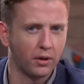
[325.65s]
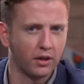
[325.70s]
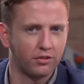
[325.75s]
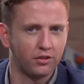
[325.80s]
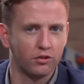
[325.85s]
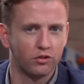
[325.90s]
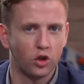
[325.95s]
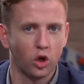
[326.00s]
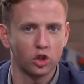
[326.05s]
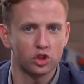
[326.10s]
But
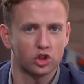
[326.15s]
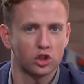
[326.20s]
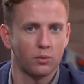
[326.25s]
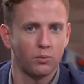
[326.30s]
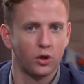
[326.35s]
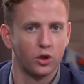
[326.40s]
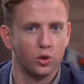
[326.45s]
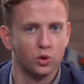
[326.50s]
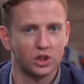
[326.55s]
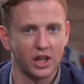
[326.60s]
if you've got
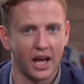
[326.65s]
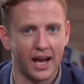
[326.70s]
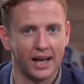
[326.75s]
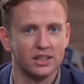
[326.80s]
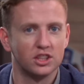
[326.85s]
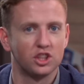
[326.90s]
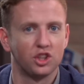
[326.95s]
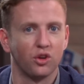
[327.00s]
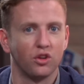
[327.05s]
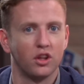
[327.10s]
someone who's
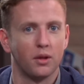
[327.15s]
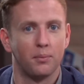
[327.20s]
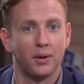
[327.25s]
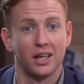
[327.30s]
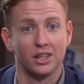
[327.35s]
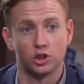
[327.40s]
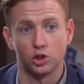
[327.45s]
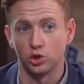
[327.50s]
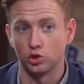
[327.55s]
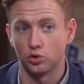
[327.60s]
antsy on the
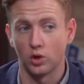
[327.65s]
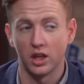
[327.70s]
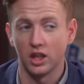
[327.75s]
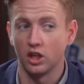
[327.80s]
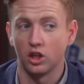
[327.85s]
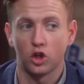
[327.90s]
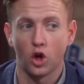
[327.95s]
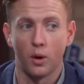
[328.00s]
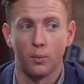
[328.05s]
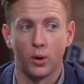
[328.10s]
bench, who's
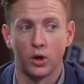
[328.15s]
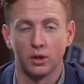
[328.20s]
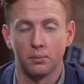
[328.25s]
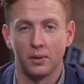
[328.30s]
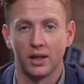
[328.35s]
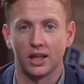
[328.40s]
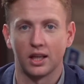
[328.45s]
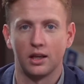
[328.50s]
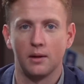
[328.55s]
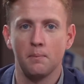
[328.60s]
ready to come on
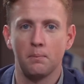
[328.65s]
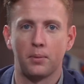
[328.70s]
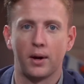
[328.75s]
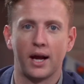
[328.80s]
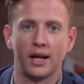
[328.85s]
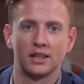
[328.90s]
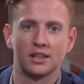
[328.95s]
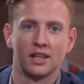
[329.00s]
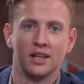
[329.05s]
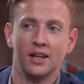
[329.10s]
and make an
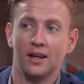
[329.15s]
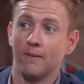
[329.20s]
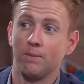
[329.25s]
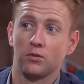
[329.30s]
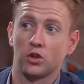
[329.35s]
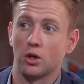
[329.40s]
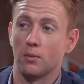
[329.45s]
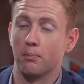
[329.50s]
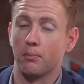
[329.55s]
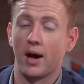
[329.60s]
impact,
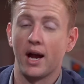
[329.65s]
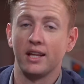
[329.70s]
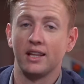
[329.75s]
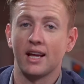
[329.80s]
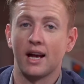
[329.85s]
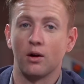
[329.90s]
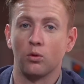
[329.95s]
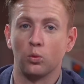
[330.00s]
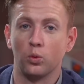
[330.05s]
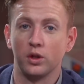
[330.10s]
combine
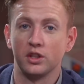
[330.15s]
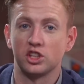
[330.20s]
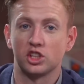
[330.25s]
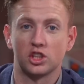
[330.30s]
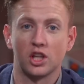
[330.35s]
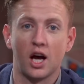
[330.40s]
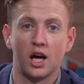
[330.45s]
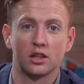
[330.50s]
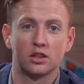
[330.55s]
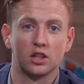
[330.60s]
that with
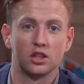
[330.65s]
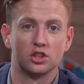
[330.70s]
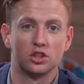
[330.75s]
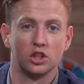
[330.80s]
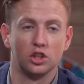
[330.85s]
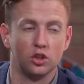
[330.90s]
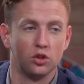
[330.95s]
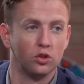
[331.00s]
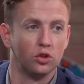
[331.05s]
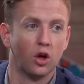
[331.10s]
starters
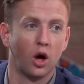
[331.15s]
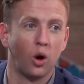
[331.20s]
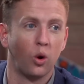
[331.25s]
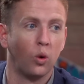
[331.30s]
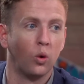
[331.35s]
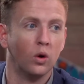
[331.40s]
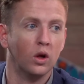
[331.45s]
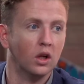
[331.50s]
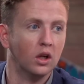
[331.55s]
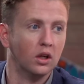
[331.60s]
that you
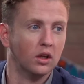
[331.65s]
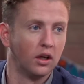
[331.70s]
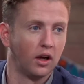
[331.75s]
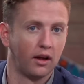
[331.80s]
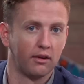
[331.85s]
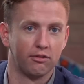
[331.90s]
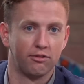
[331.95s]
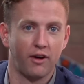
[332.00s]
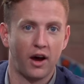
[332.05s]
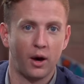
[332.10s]
know
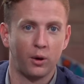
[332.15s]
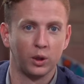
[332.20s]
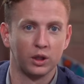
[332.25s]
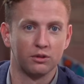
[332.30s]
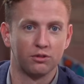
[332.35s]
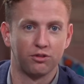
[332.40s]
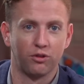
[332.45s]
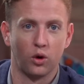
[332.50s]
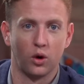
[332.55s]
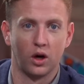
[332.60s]
are
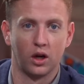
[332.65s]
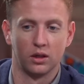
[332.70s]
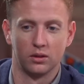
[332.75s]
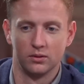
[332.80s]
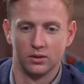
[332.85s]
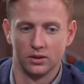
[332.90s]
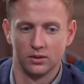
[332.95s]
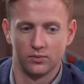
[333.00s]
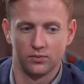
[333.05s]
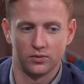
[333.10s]
vowing
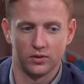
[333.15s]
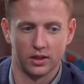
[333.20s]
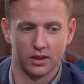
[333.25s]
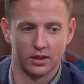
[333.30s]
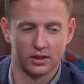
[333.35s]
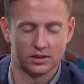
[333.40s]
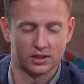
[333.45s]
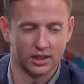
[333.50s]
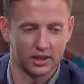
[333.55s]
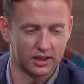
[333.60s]
for
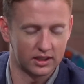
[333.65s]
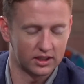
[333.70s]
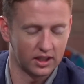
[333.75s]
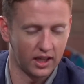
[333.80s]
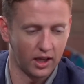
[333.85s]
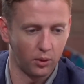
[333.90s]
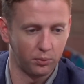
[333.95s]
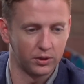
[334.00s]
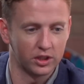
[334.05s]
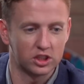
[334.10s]
to
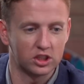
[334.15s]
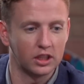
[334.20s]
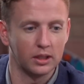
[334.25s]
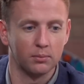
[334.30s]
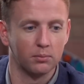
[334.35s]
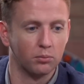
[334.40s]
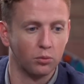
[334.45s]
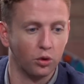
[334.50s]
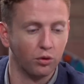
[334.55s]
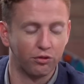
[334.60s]
help this
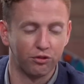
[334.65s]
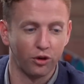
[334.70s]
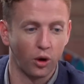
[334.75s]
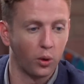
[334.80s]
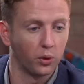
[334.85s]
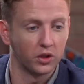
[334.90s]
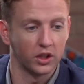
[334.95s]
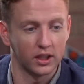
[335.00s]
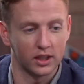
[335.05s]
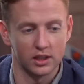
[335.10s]
team move
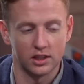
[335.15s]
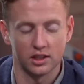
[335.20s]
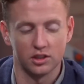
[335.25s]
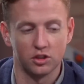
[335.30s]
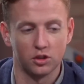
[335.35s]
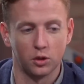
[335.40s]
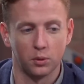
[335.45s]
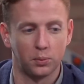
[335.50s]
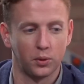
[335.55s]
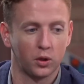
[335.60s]
forward and
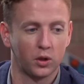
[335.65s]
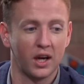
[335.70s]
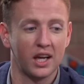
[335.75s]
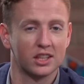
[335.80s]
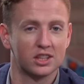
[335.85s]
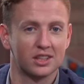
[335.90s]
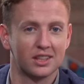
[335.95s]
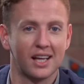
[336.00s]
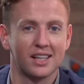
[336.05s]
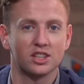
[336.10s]
continue to
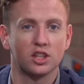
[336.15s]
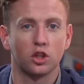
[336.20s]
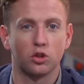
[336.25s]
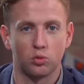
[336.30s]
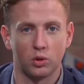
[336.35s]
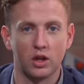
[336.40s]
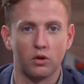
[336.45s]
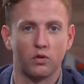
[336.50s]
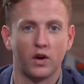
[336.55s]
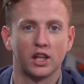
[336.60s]
progress, that's a
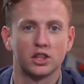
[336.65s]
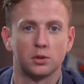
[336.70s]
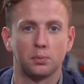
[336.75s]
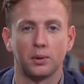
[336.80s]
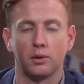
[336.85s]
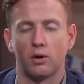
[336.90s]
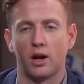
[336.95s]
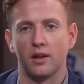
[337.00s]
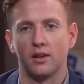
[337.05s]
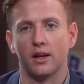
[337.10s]
great
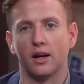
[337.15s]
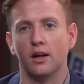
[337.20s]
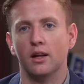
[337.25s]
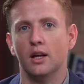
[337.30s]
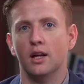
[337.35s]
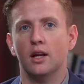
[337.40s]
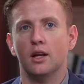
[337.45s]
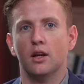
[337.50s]
recipe right there.